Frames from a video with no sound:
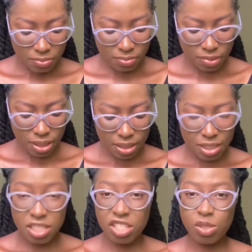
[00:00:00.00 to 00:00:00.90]
Let's
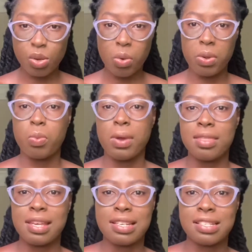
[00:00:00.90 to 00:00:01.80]
just go with one that
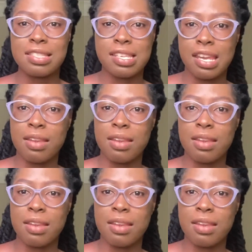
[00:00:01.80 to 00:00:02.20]
is here.